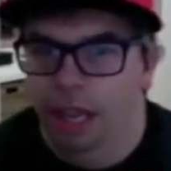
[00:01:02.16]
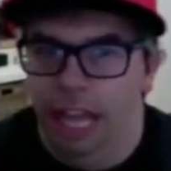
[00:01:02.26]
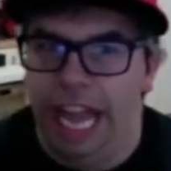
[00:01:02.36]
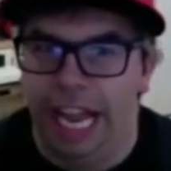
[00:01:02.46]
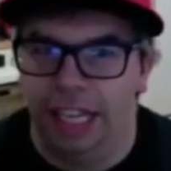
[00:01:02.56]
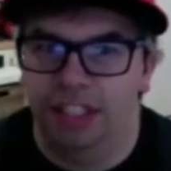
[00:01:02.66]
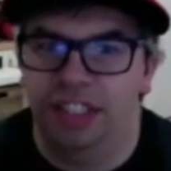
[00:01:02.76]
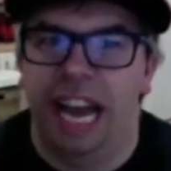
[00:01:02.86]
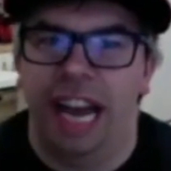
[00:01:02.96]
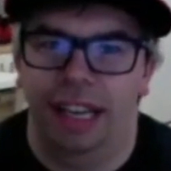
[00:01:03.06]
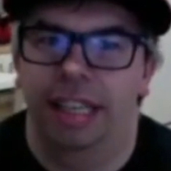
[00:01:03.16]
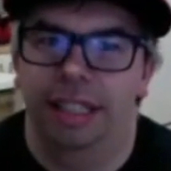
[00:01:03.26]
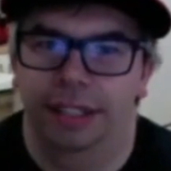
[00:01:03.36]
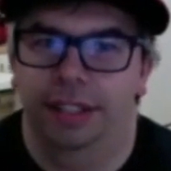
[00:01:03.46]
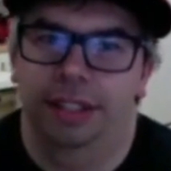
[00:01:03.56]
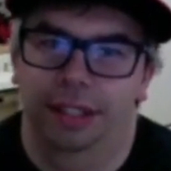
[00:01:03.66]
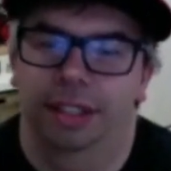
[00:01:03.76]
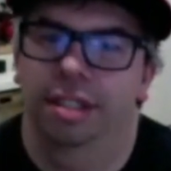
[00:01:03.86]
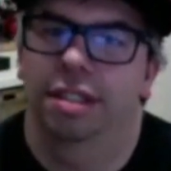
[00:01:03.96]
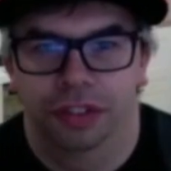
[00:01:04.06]
In
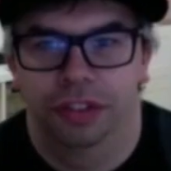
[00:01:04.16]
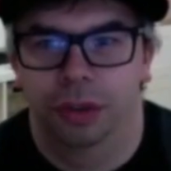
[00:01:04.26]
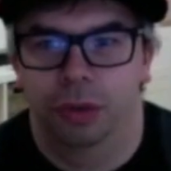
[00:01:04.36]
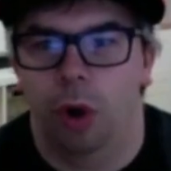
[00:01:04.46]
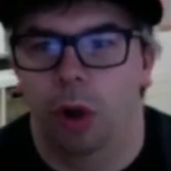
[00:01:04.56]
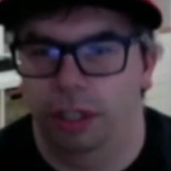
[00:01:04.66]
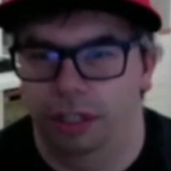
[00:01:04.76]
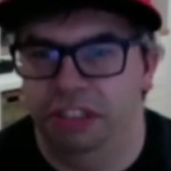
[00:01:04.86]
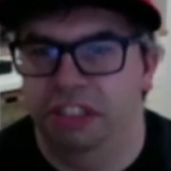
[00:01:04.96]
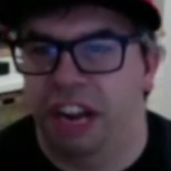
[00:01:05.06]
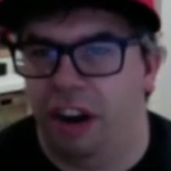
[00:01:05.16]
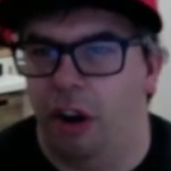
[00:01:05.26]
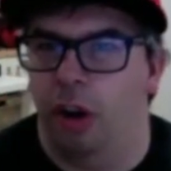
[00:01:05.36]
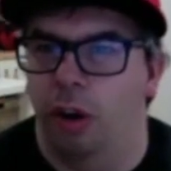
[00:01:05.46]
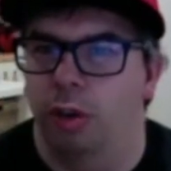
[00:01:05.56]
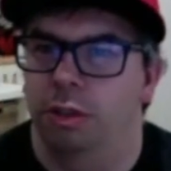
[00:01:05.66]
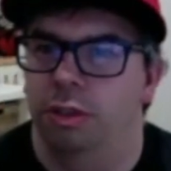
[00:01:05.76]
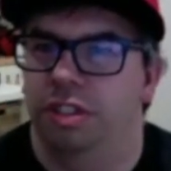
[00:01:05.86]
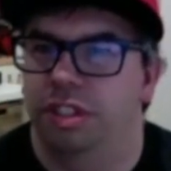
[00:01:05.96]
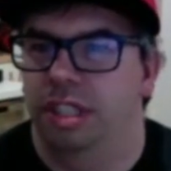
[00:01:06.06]
tennis, the Roland
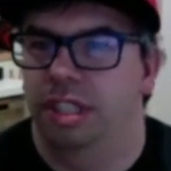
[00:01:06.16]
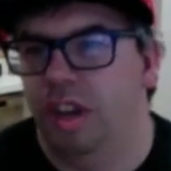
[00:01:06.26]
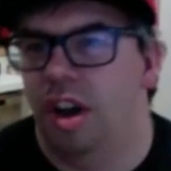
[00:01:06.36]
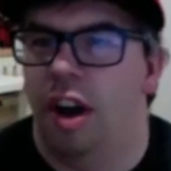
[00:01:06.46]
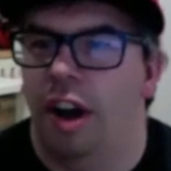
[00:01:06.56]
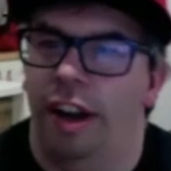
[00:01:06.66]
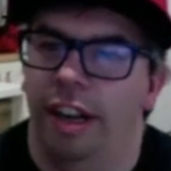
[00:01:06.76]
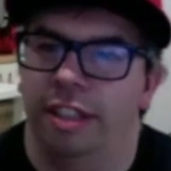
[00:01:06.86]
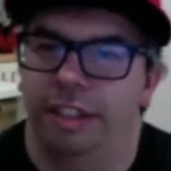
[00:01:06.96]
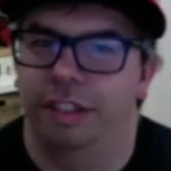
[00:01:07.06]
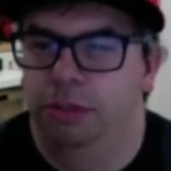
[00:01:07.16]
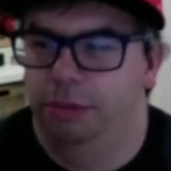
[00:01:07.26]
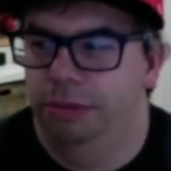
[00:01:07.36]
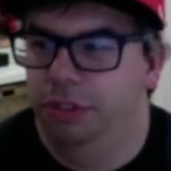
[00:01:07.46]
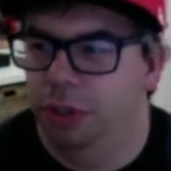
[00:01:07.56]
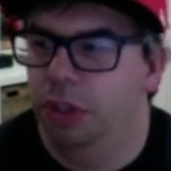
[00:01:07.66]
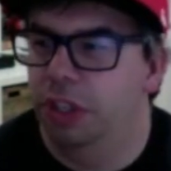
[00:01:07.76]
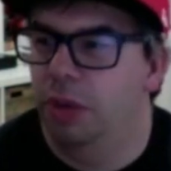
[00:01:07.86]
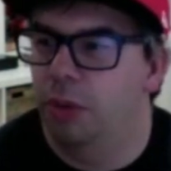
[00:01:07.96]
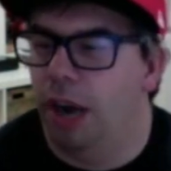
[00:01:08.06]
Garros is on. So you
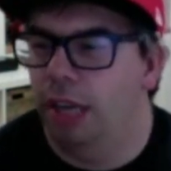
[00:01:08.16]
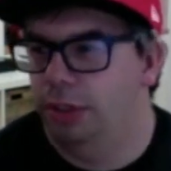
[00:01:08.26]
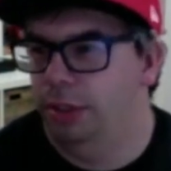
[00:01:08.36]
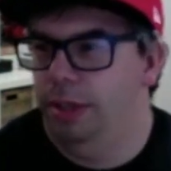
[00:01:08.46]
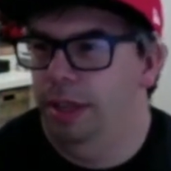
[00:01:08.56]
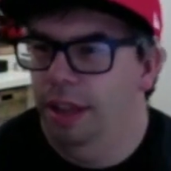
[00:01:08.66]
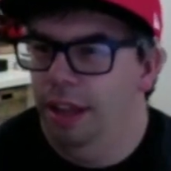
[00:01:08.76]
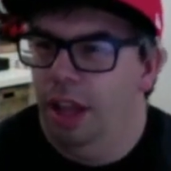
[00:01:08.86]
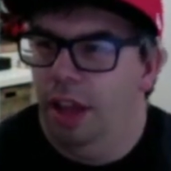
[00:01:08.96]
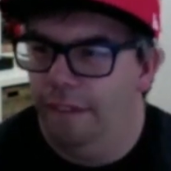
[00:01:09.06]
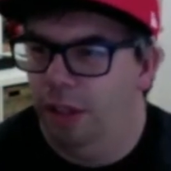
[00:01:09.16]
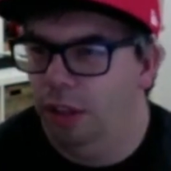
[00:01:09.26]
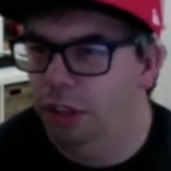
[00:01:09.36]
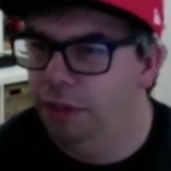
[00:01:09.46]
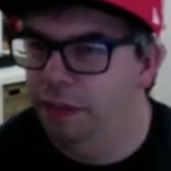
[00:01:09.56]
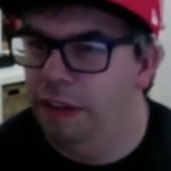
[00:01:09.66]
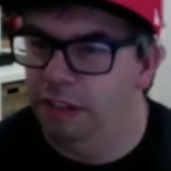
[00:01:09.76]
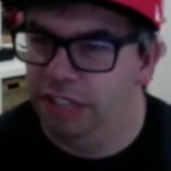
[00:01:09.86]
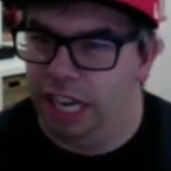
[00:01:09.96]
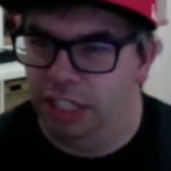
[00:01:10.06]
can watch your
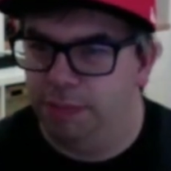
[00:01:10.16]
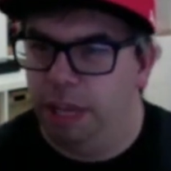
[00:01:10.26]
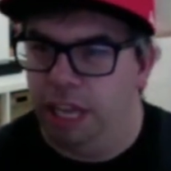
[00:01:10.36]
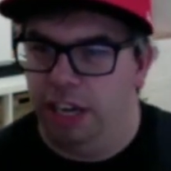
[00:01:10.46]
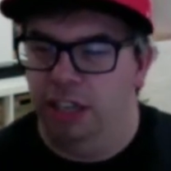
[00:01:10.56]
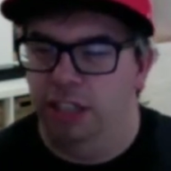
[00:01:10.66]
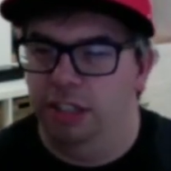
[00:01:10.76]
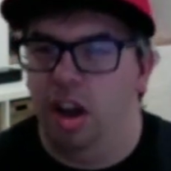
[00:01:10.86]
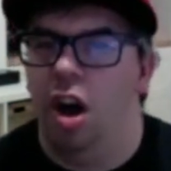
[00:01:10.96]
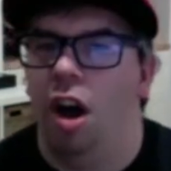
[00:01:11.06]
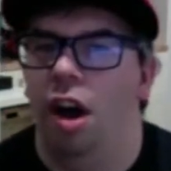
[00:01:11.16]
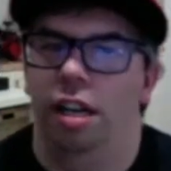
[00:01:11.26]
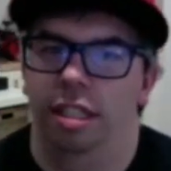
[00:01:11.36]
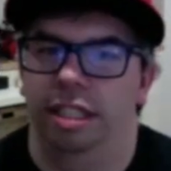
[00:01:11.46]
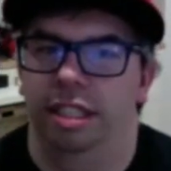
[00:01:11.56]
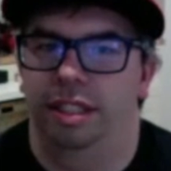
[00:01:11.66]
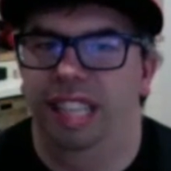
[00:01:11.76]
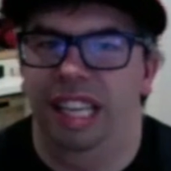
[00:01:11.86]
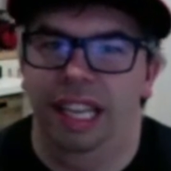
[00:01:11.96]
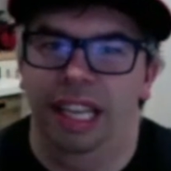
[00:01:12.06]
favorite tennis players on
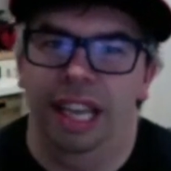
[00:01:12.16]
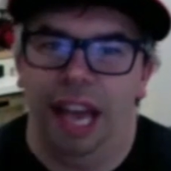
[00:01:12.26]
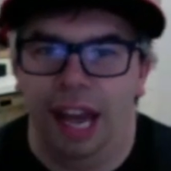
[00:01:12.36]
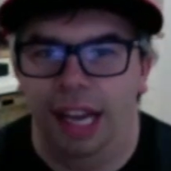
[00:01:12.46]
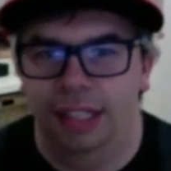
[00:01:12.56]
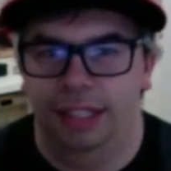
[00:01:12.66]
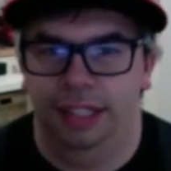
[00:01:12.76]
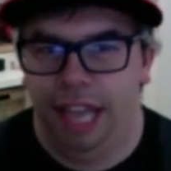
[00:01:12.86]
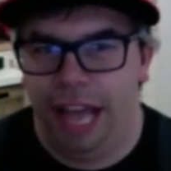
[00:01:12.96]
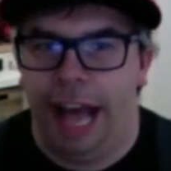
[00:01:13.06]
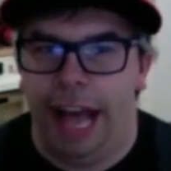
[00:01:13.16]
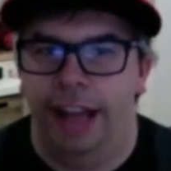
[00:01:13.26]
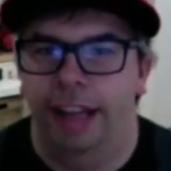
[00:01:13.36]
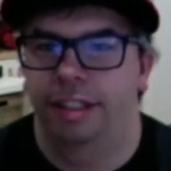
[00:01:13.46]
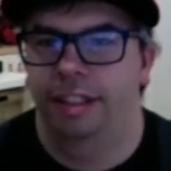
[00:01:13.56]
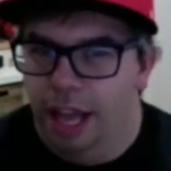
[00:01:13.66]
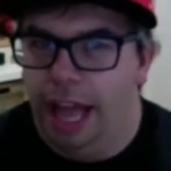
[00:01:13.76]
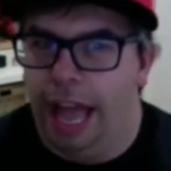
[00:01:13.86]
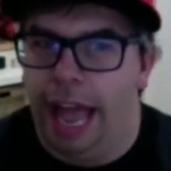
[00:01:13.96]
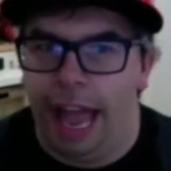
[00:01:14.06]
TSN.
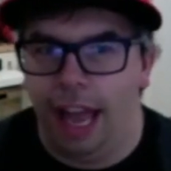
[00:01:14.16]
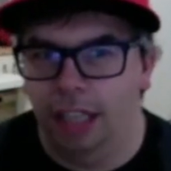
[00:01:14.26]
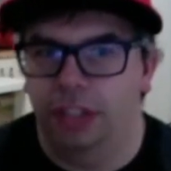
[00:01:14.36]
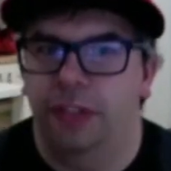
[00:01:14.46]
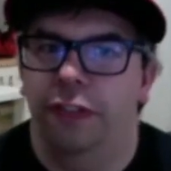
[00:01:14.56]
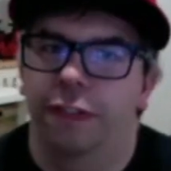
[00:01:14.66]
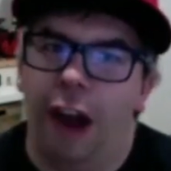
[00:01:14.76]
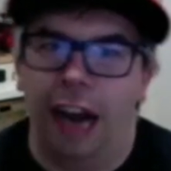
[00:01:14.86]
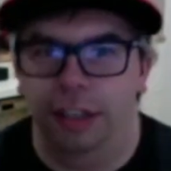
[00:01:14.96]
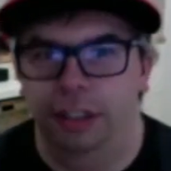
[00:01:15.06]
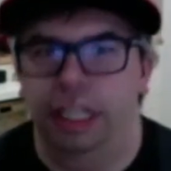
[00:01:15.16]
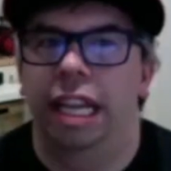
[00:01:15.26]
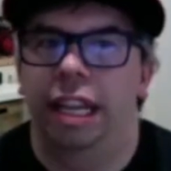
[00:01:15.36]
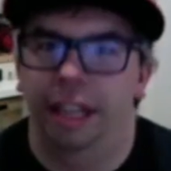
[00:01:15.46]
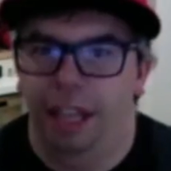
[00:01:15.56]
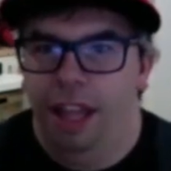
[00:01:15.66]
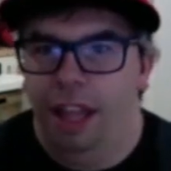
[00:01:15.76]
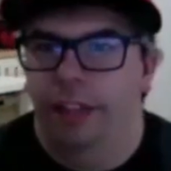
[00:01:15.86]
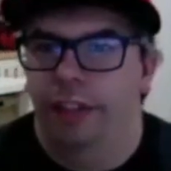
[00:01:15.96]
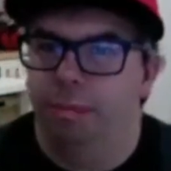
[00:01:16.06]
And finally,
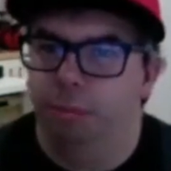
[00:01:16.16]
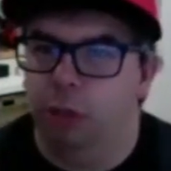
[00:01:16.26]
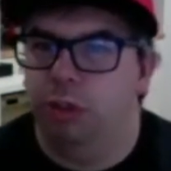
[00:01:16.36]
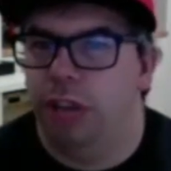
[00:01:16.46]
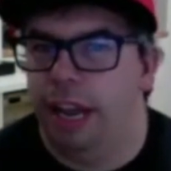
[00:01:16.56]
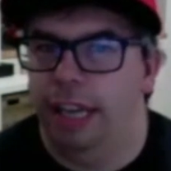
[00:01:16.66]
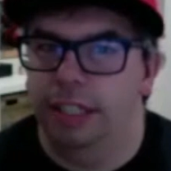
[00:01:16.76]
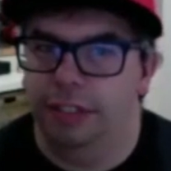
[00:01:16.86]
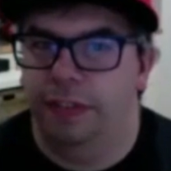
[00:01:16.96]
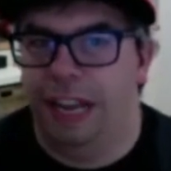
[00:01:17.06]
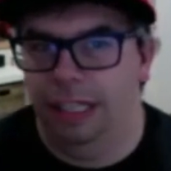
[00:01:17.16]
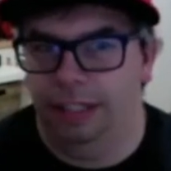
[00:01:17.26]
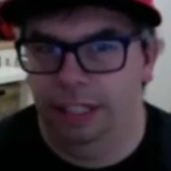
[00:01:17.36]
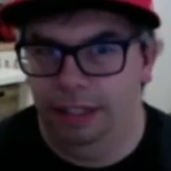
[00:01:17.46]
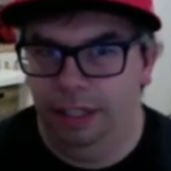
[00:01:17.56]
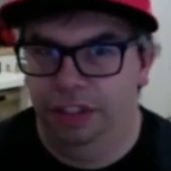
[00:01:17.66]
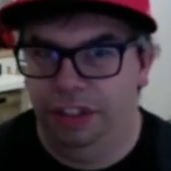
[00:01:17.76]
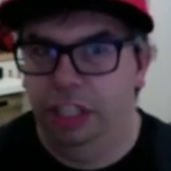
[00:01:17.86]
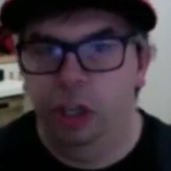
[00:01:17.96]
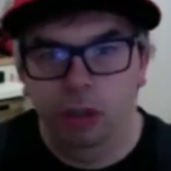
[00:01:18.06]
the Blue Jays face the
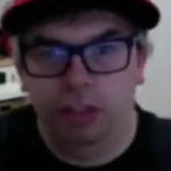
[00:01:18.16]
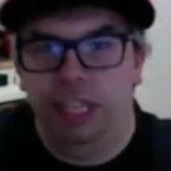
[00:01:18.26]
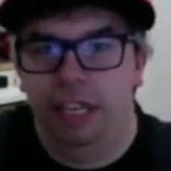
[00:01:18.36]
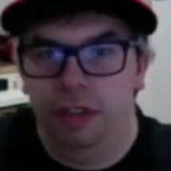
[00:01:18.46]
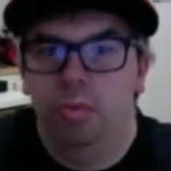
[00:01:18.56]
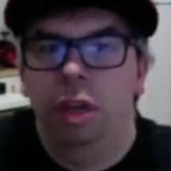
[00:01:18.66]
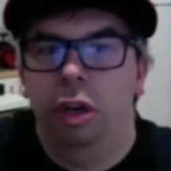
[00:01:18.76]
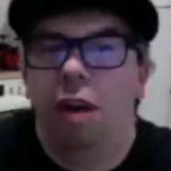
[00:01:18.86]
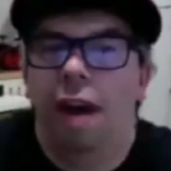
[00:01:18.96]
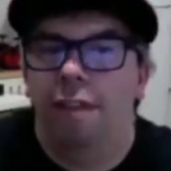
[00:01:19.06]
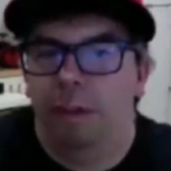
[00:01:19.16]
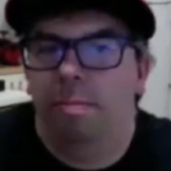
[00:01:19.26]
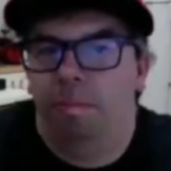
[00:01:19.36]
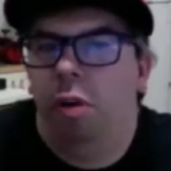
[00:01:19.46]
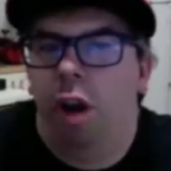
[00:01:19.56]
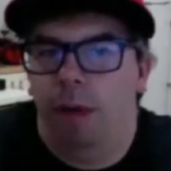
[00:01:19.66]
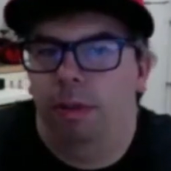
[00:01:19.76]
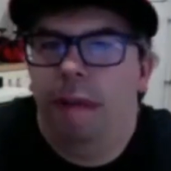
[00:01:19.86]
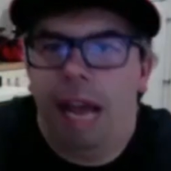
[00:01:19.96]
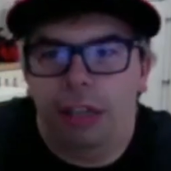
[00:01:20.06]
Houston, we don't have the
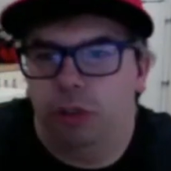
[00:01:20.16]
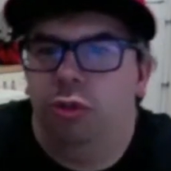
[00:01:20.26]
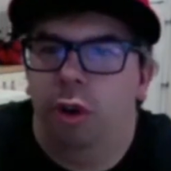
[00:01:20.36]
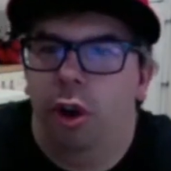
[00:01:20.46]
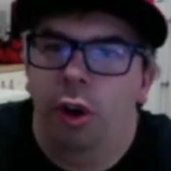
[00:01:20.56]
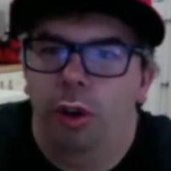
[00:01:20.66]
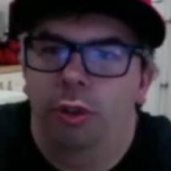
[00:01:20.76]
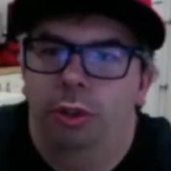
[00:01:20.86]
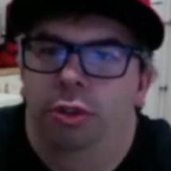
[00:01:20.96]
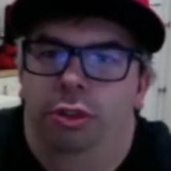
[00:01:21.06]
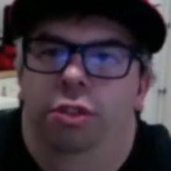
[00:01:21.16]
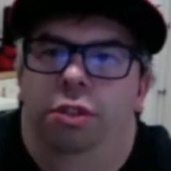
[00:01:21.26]
problem, Astros.